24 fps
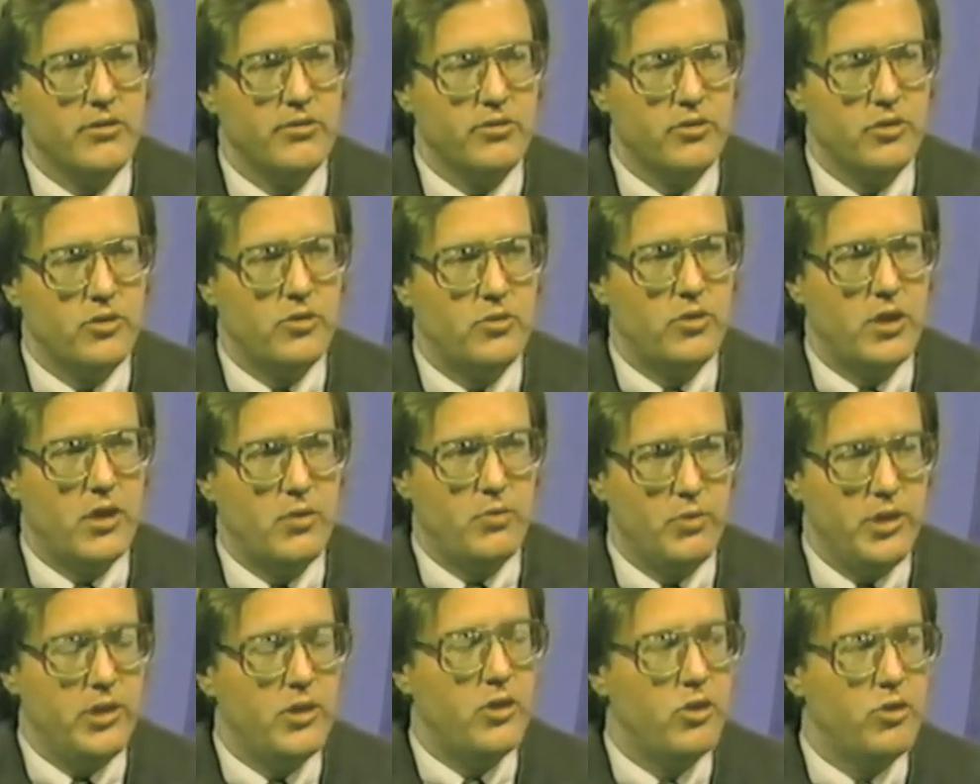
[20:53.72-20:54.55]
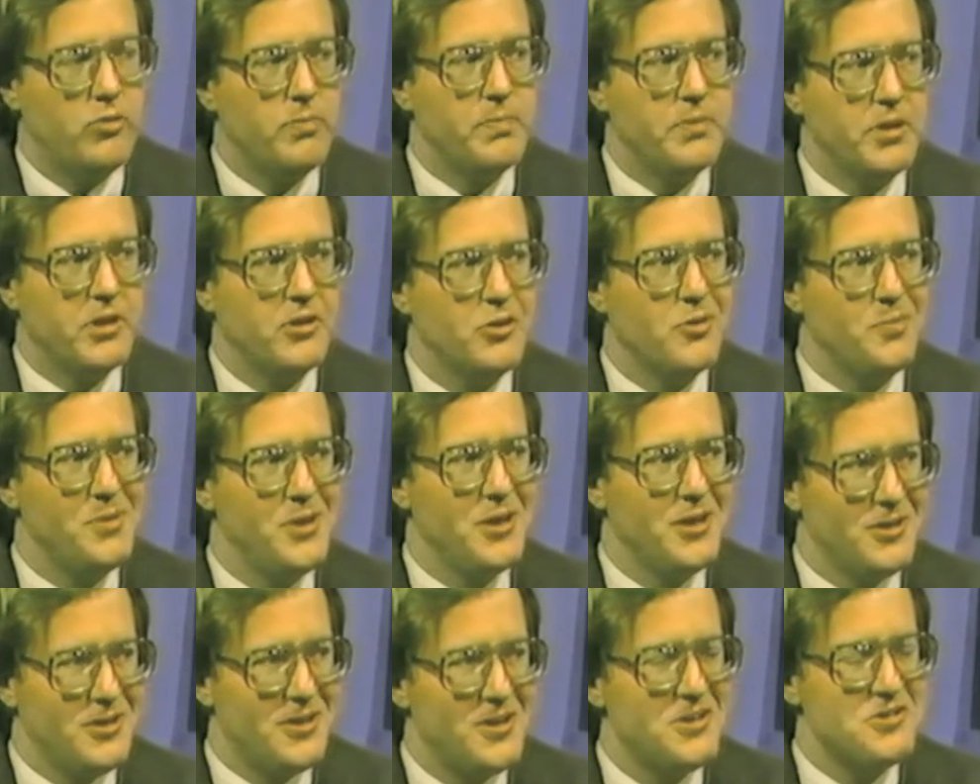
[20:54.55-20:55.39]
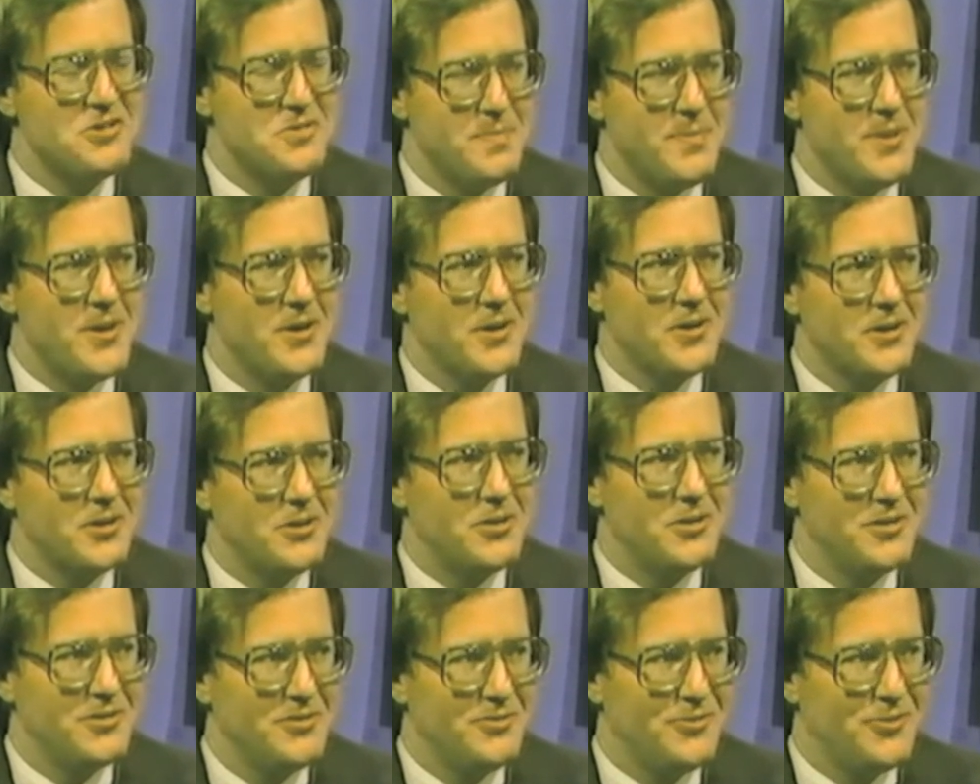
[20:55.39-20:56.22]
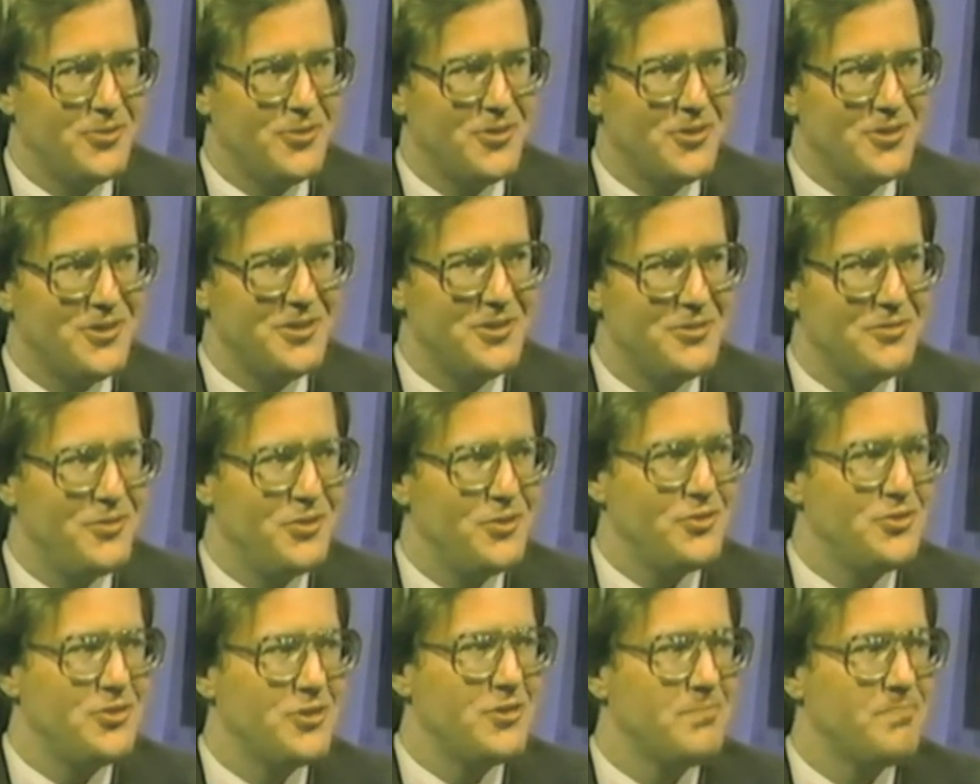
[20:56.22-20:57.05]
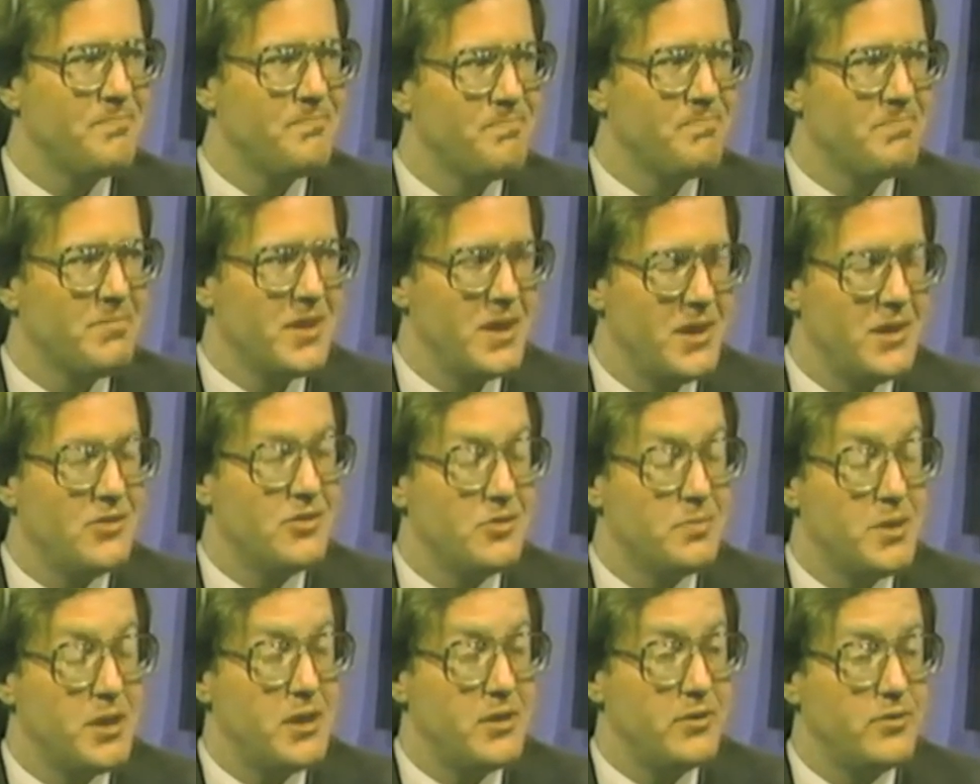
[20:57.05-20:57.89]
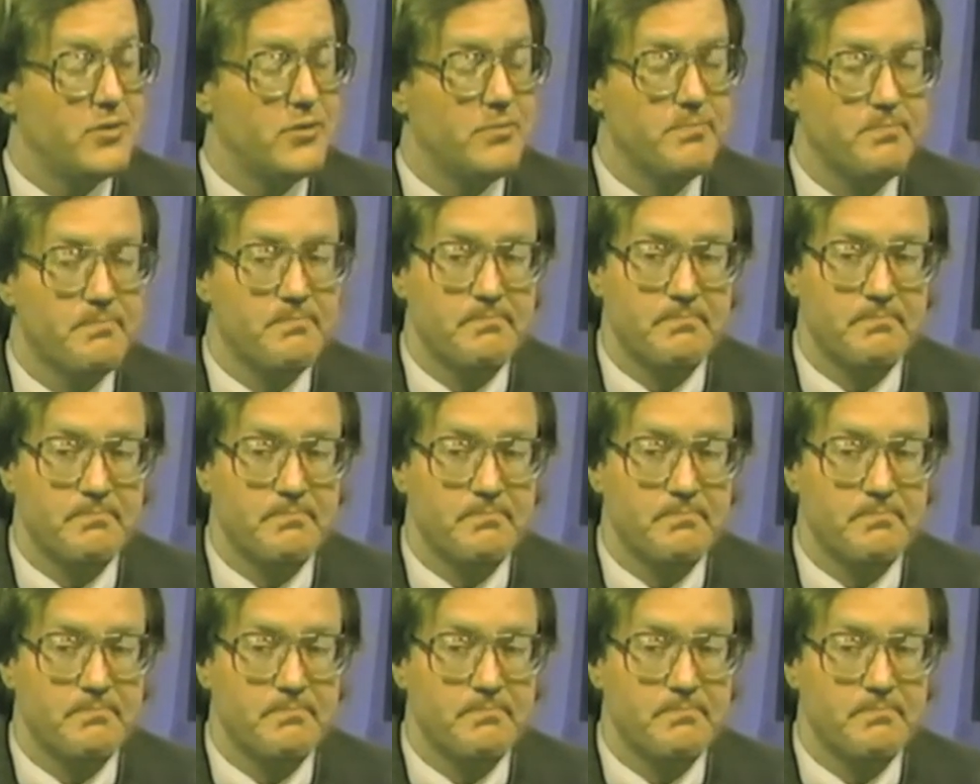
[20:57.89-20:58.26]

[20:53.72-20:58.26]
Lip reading: So we hope that there'll be a large market for it in the future, in space.